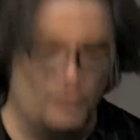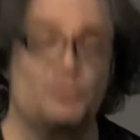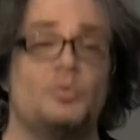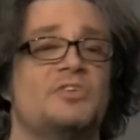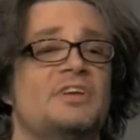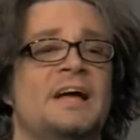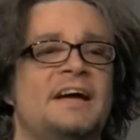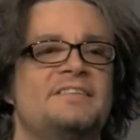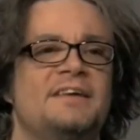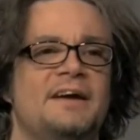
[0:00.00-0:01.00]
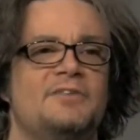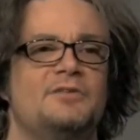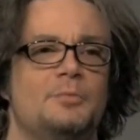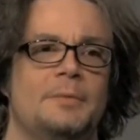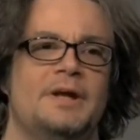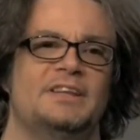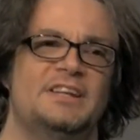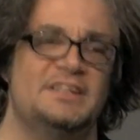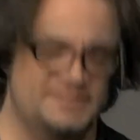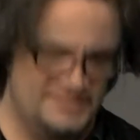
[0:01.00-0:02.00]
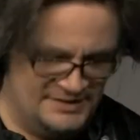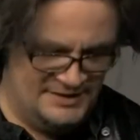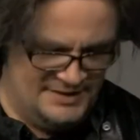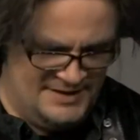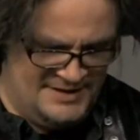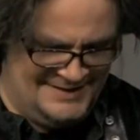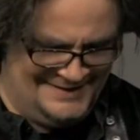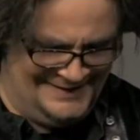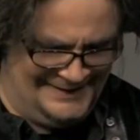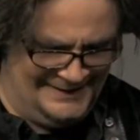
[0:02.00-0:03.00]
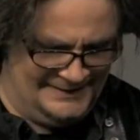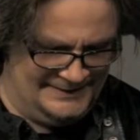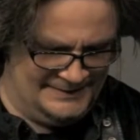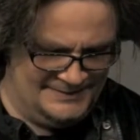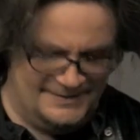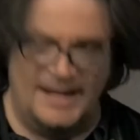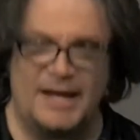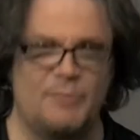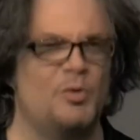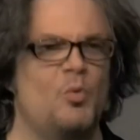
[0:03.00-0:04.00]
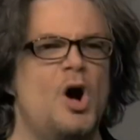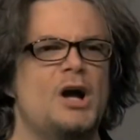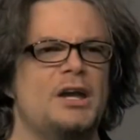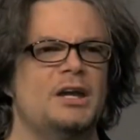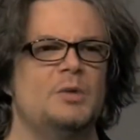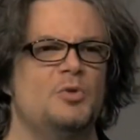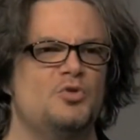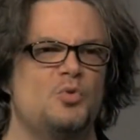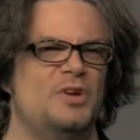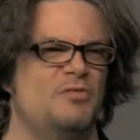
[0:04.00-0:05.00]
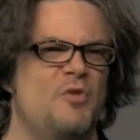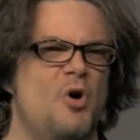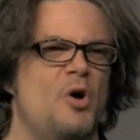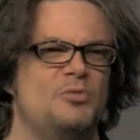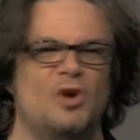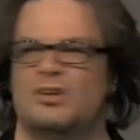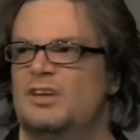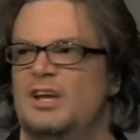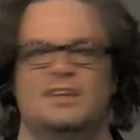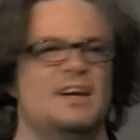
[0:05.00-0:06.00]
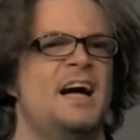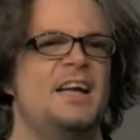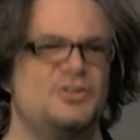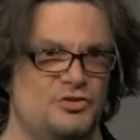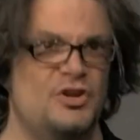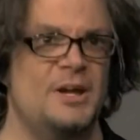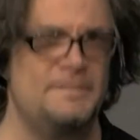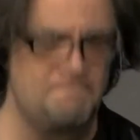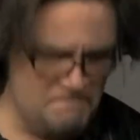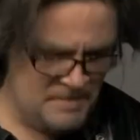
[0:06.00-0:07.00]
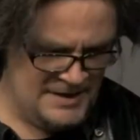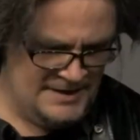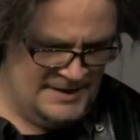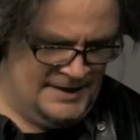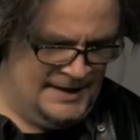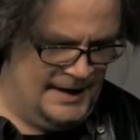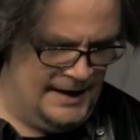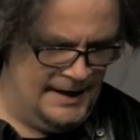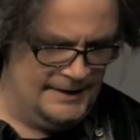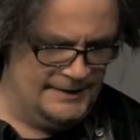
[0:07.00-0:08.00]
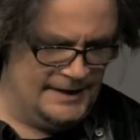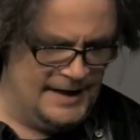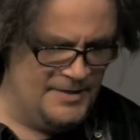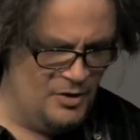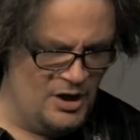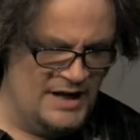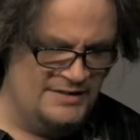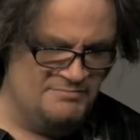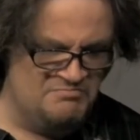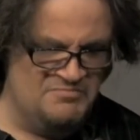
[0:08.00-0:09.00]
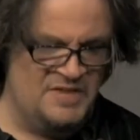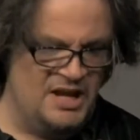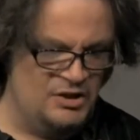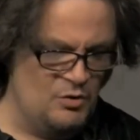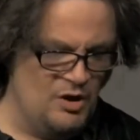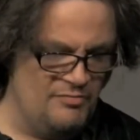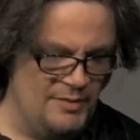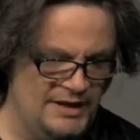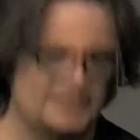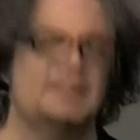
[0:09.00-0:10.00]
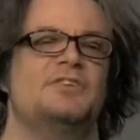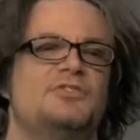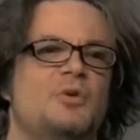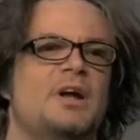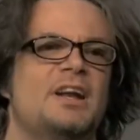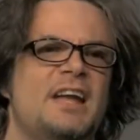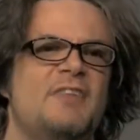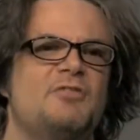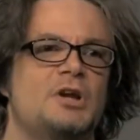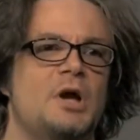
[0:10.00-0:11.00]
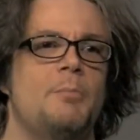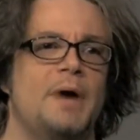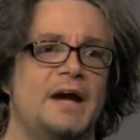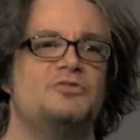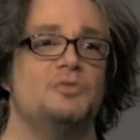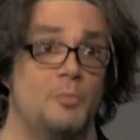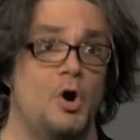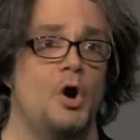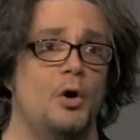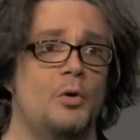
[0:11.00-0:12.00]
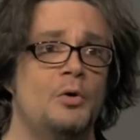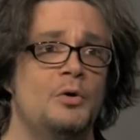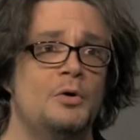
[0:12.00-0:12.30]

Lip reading: Yours was the last house on my list. Today I've been walking in between farms all day in the hot sun, and I thought I'd take you off my list so I didn't have to come back tomorrow.